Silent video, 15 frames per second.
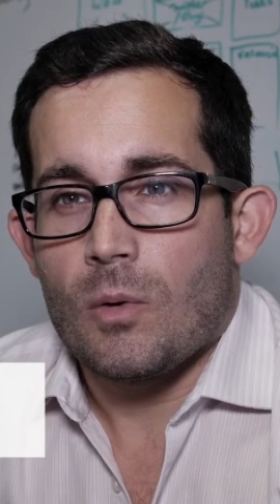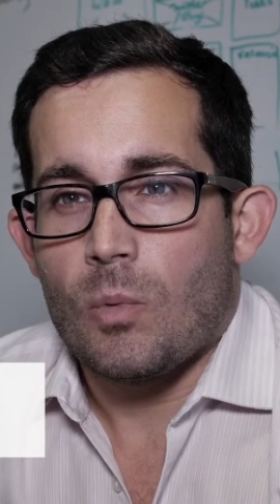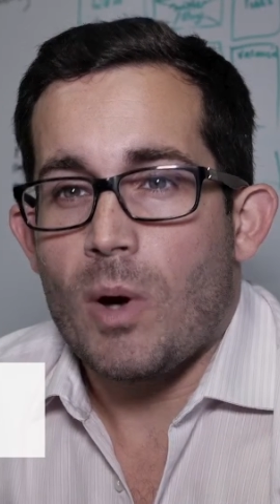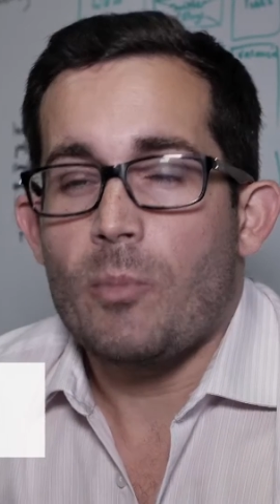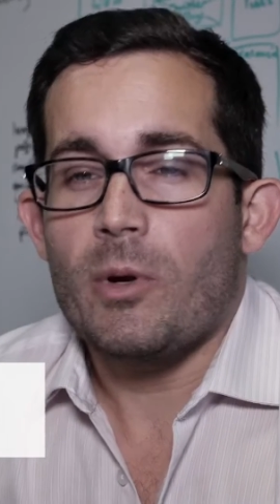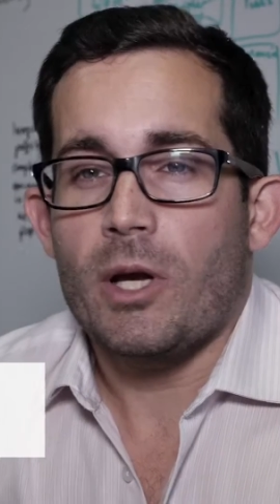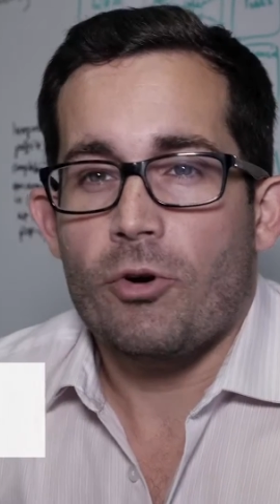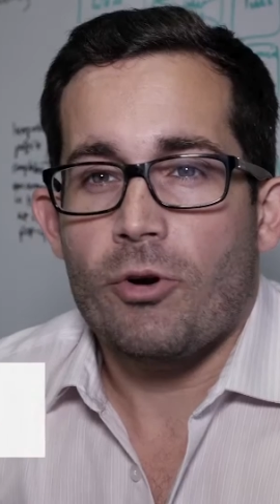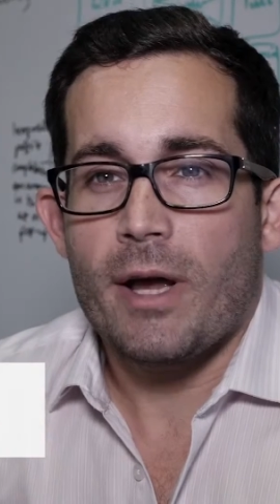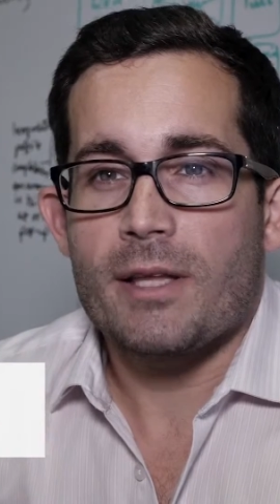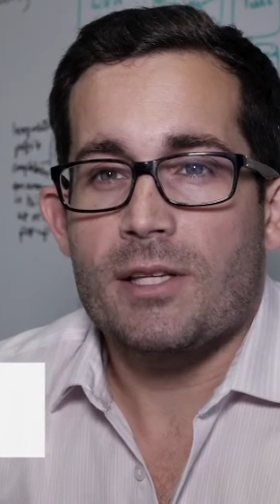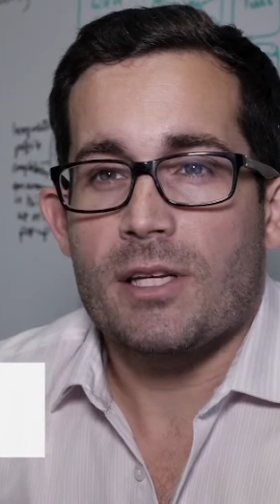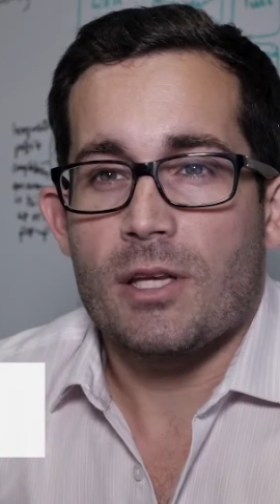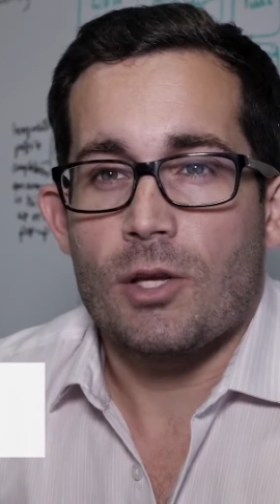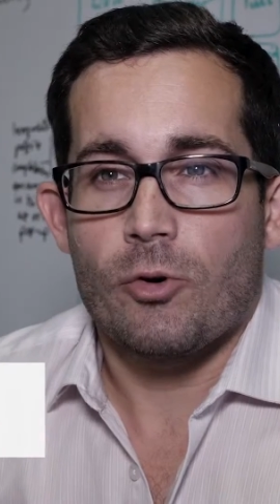When we're
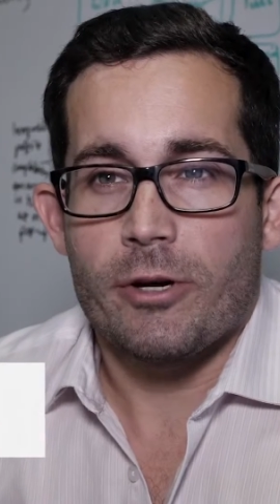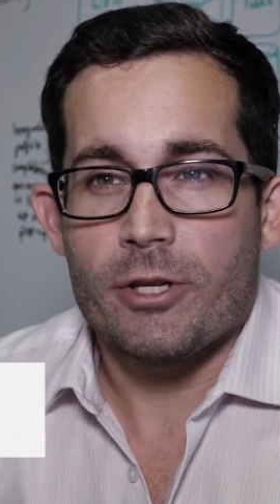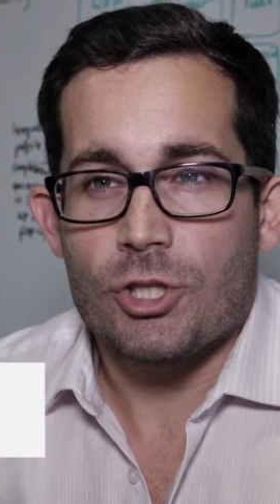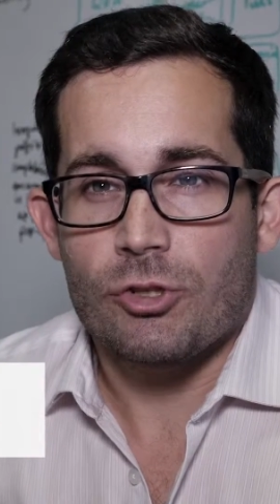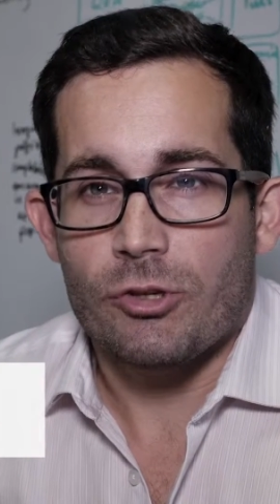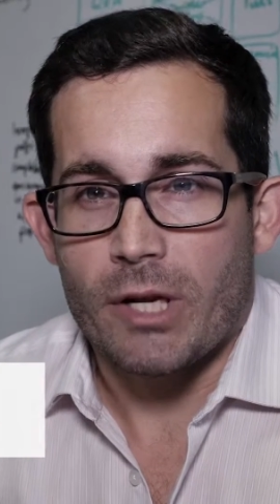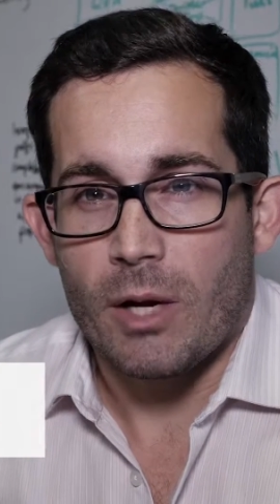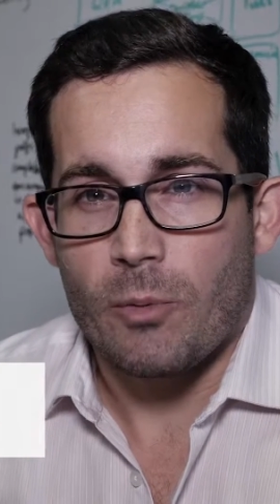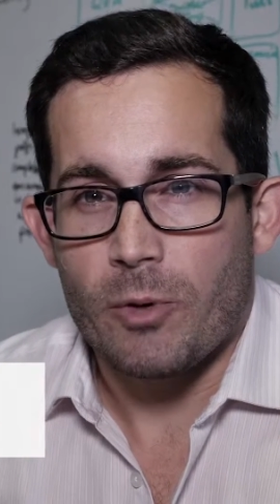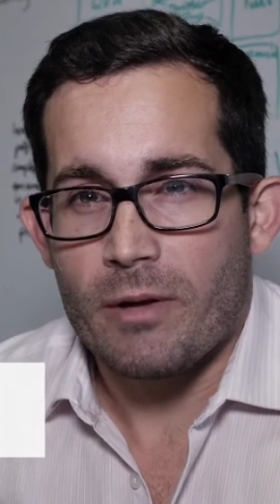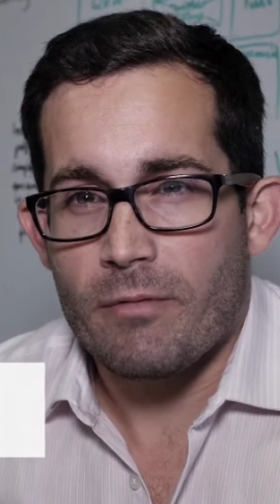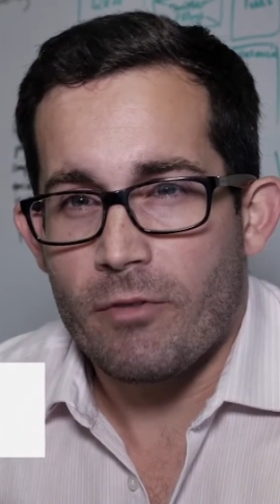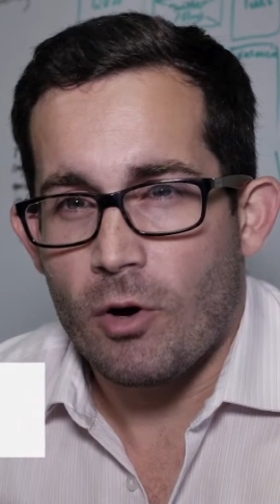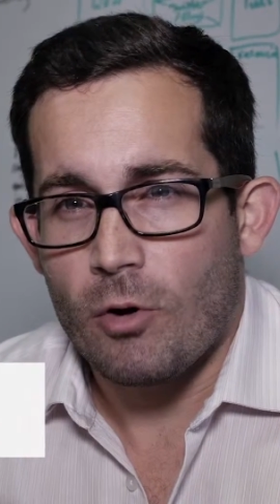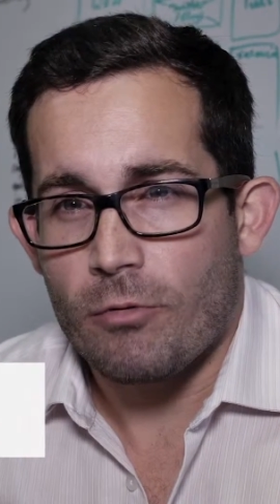creating your intranet, we
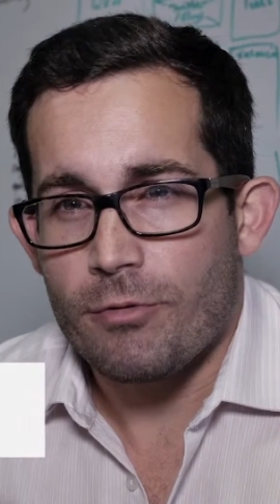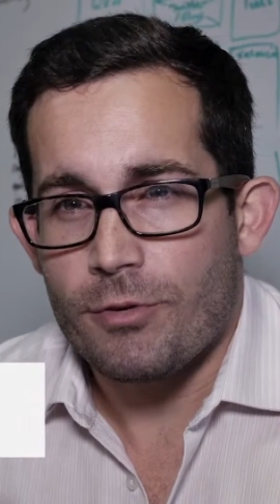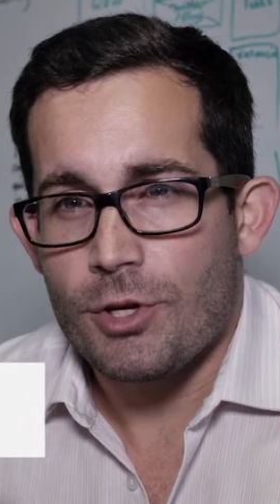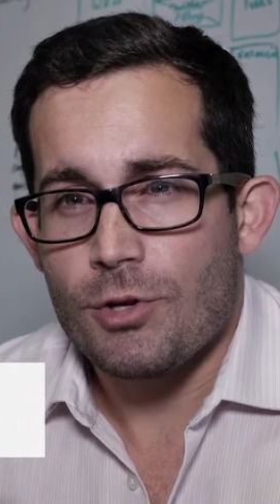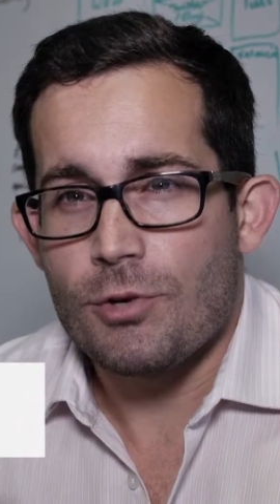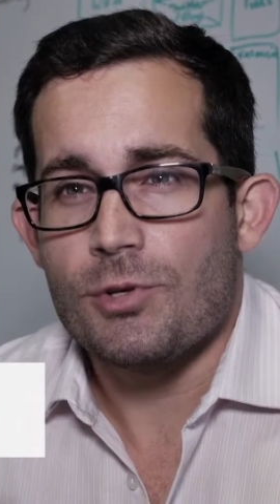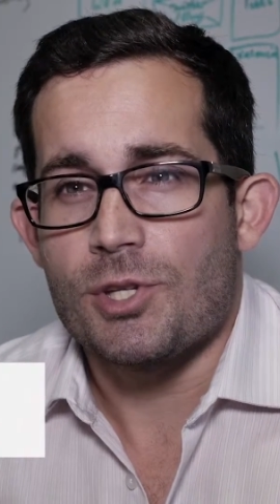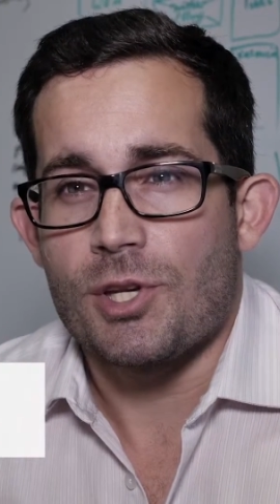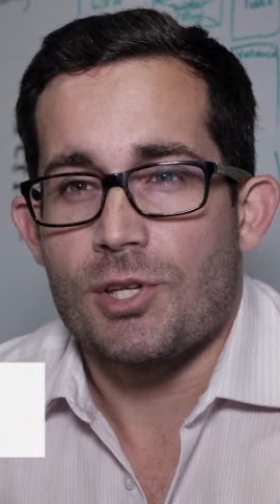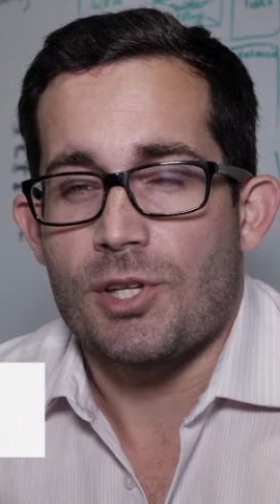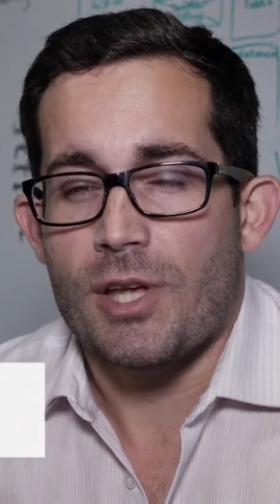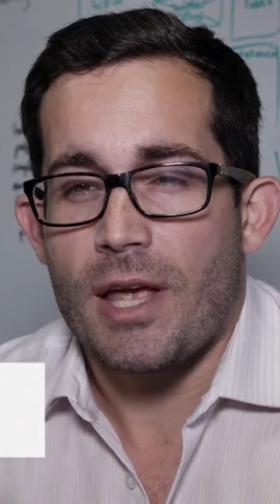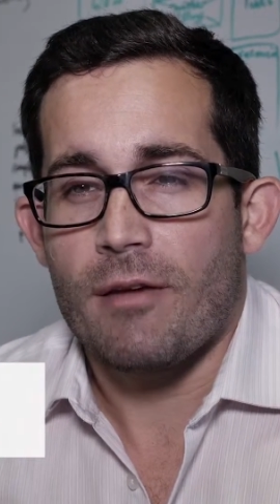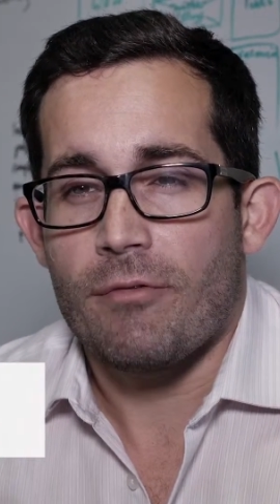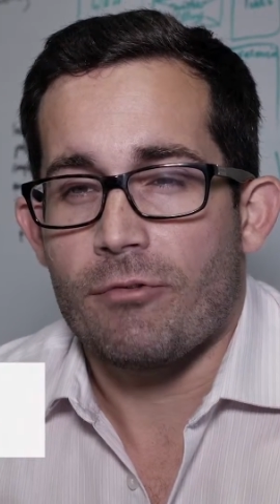involve users
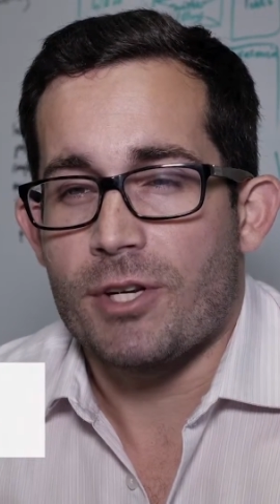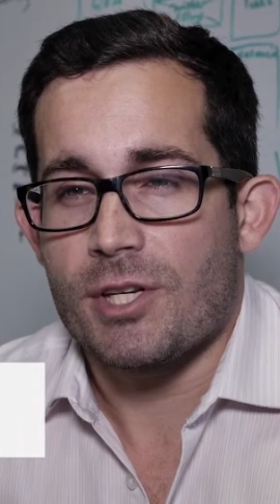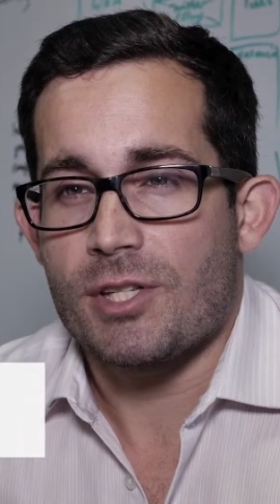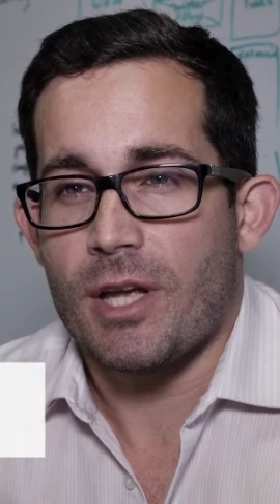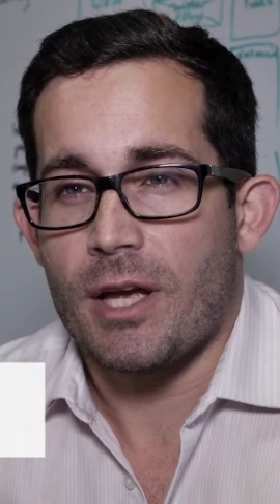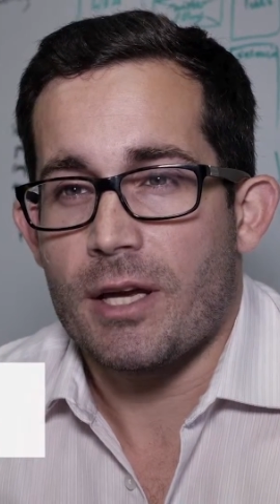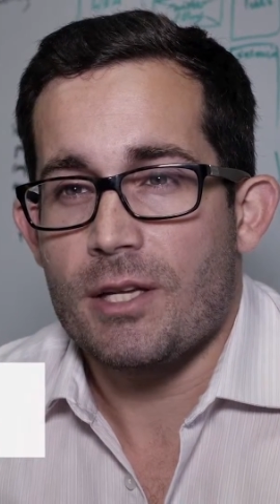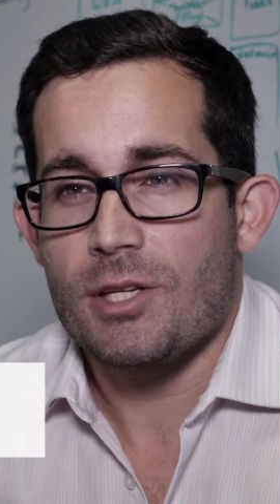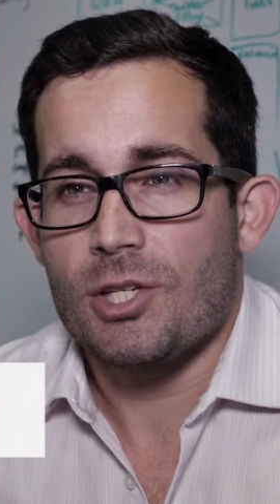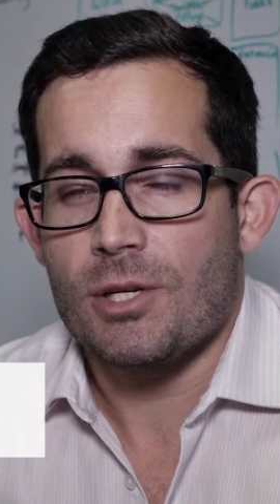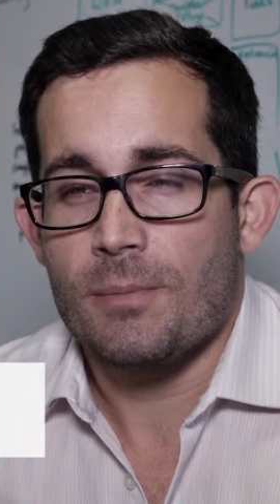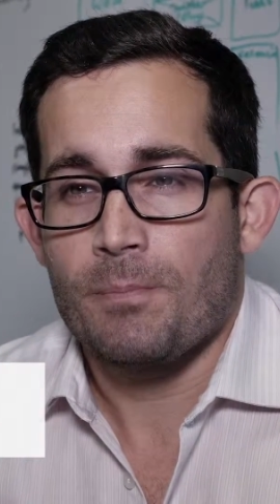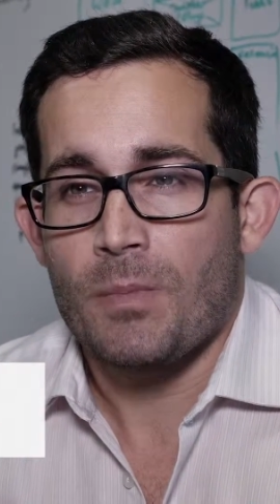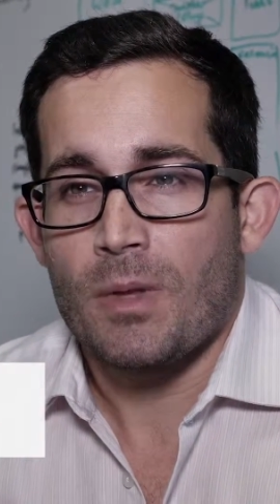at every stage.